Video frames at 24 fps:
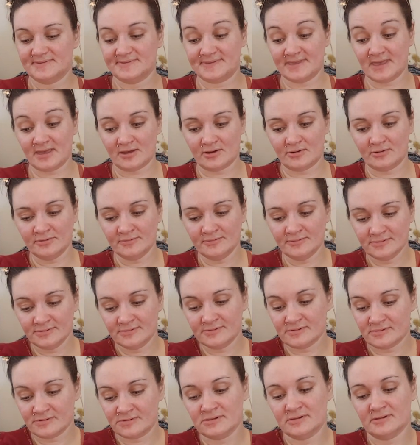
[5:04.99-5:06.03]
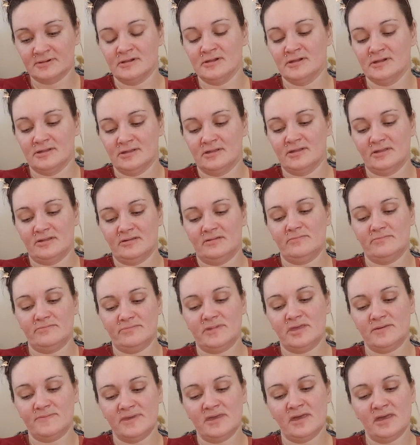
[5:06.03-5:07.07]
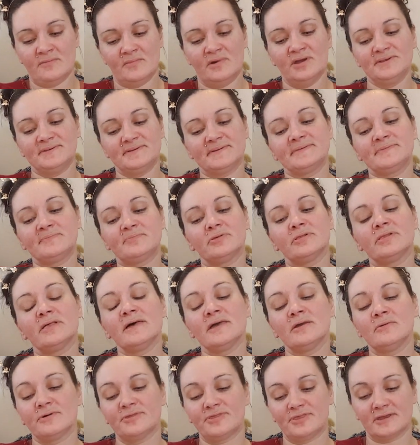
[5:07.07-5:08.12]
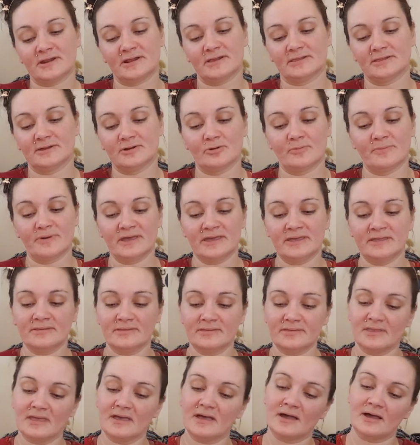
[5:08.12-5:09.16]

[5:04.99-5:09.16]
So, maybe I might just play with it a little bit,